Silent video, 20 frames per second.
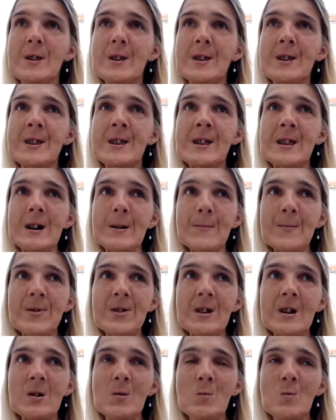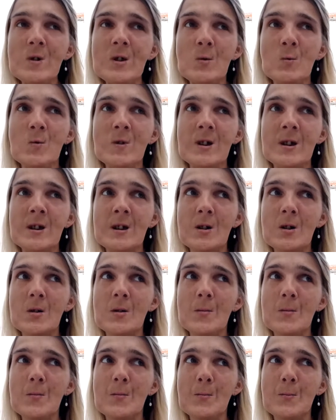something what we
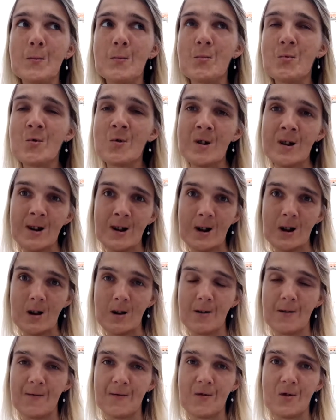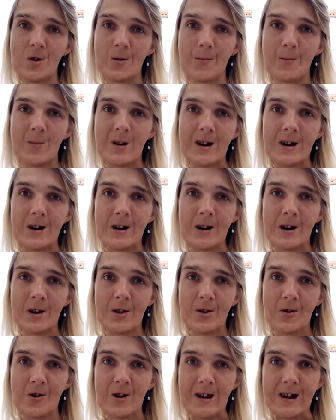bring from
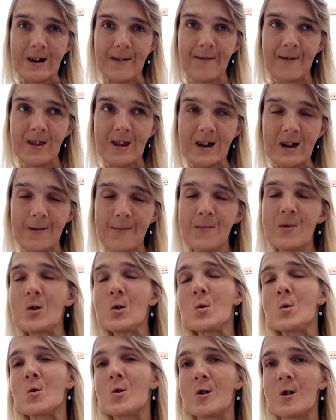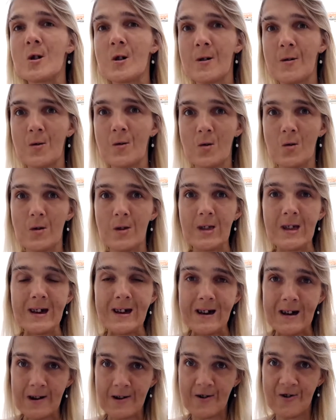another lifetime, or the
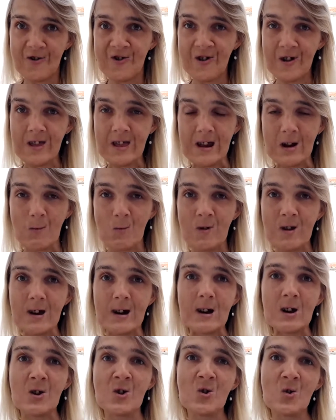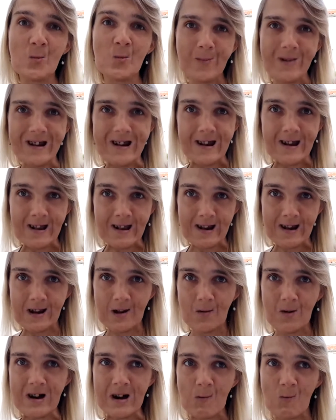energy that we accumulated,
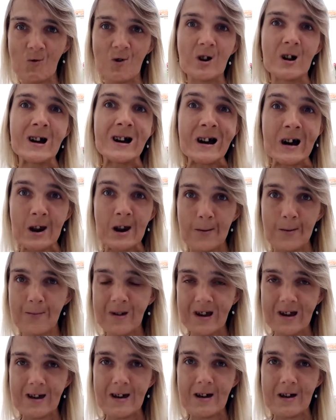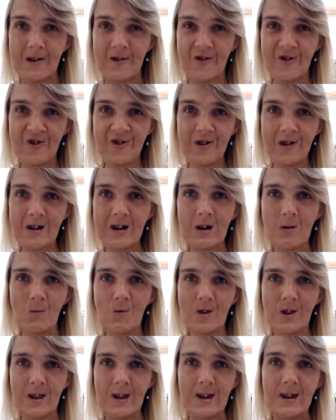our karmic energy, I
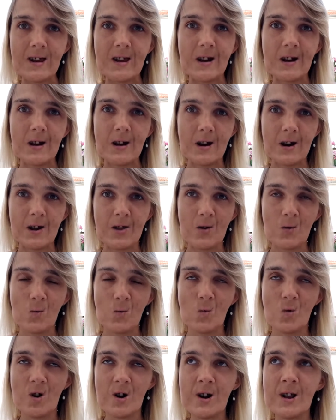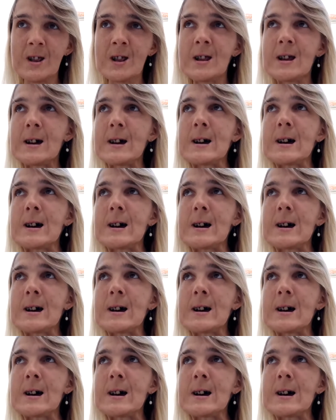would say in other words,